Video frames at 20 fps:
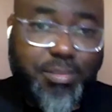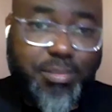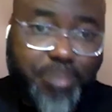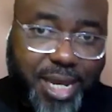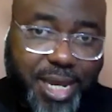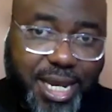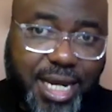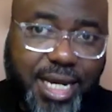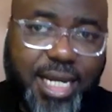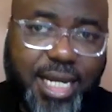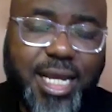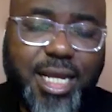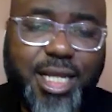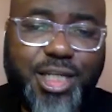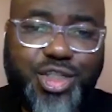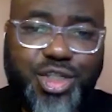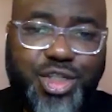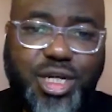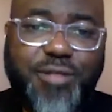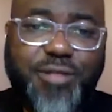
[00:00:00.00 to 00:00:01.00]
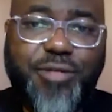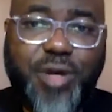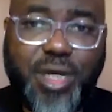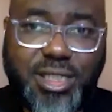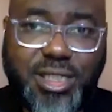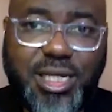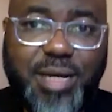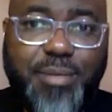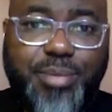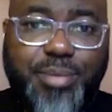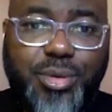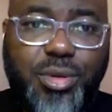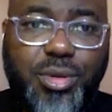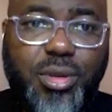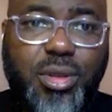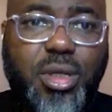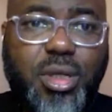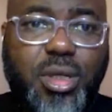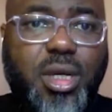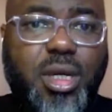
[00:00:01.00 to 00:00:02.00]
mechanical engineer, for
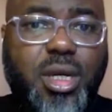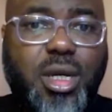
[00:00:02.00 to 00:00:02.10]
example,